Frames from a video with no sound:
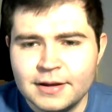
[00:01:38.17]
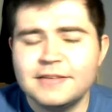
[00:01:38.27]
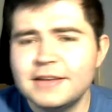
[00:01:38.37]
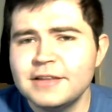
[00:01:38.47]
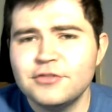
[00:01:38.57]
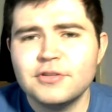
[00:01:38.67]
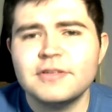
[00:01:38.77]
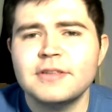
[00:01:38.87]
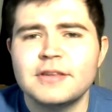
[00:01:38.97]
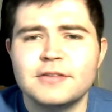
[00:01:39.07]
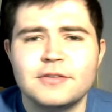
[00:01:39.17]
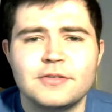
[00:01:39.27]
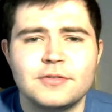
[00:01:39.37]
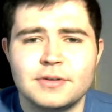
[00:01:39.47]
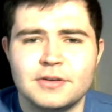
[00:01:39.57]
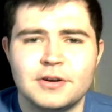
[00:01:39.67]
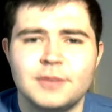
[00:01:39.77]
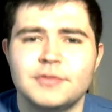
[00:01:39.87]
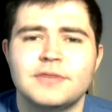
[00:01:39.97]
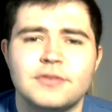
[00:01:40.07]
It's an interesting thing to do with
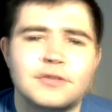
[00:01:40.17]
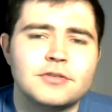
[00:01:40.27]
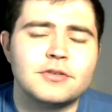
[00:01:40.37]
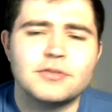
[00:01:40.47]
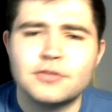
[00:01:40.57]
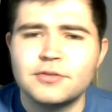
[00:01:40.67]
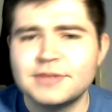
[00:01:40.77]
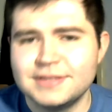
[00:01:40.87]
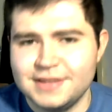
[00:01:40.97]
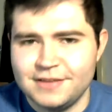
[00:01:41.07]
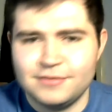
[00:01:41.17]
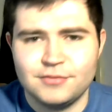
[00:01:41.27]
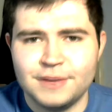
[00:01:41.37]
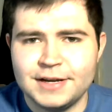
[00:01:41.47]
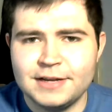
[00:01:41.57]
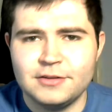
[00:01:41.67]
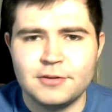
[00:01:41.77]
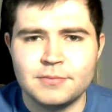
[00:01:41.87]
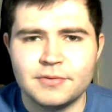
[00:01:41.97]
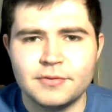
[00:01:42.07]
time travel that Doctor Who has never really
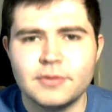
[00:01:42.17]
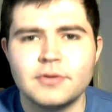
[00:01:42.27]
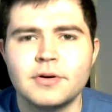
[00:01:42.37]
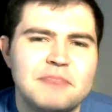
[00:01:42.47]
done before.